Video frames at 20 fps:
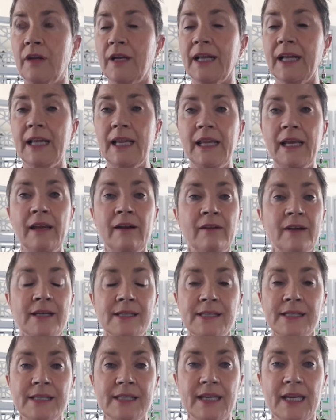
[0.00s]
clearing
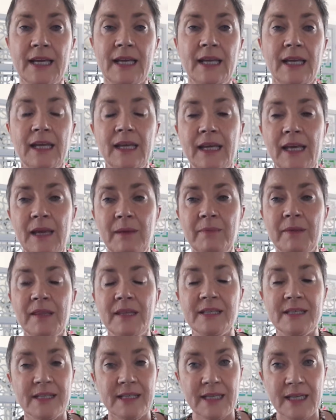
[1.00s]
skin, keeping
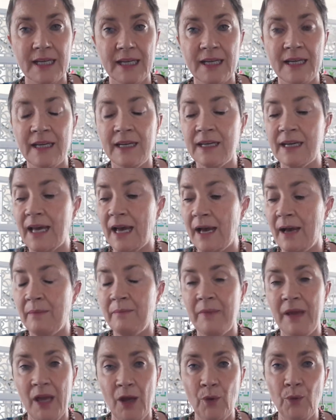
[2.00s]
the skin
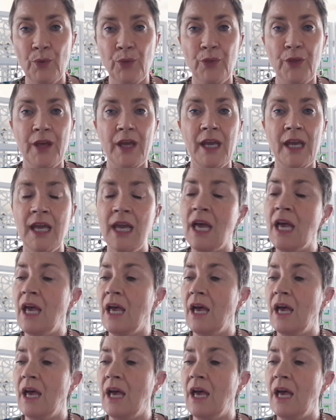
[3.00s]
healthy,